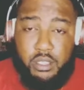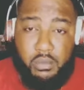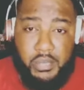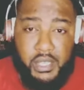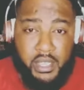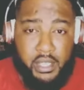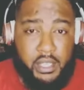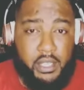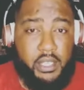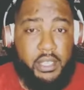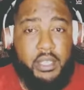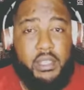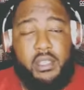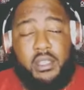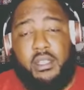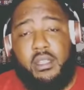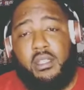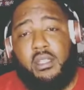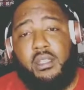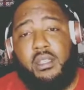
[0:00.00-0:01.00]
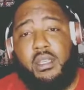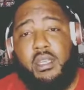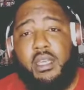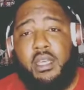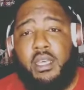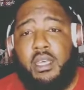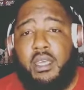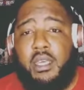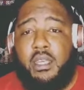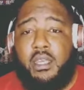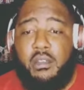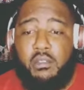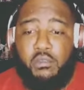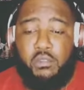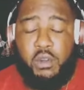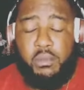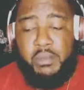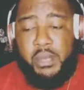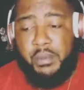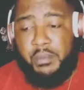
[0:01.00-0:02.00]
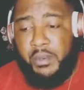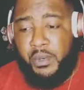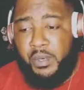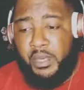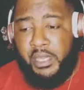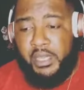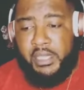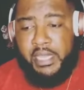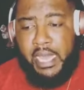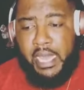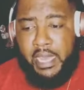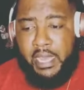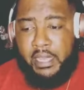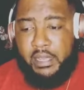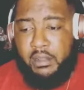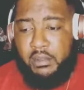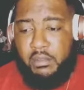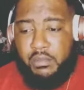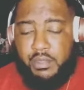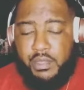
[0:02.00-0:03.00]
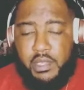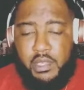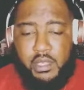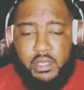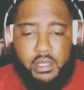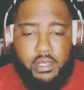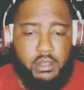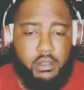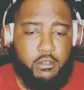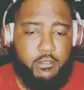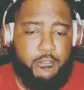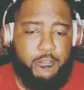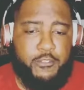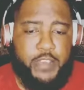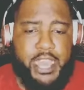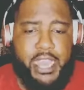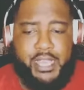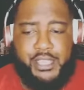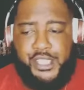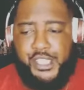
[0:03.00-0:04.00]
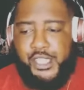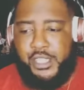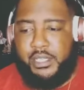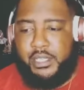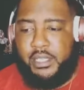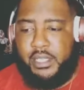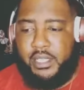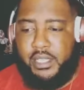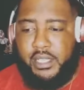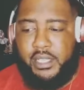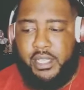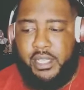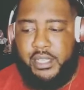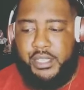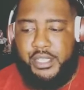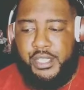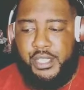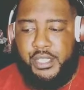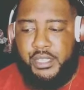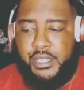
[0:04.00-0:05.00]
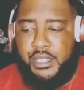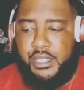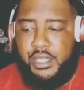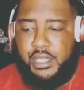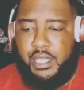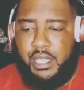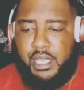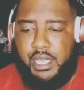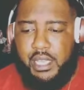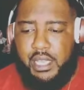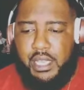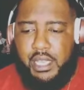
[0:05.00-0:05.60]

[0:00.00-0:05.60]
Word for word: to be remembered in that fashion, it just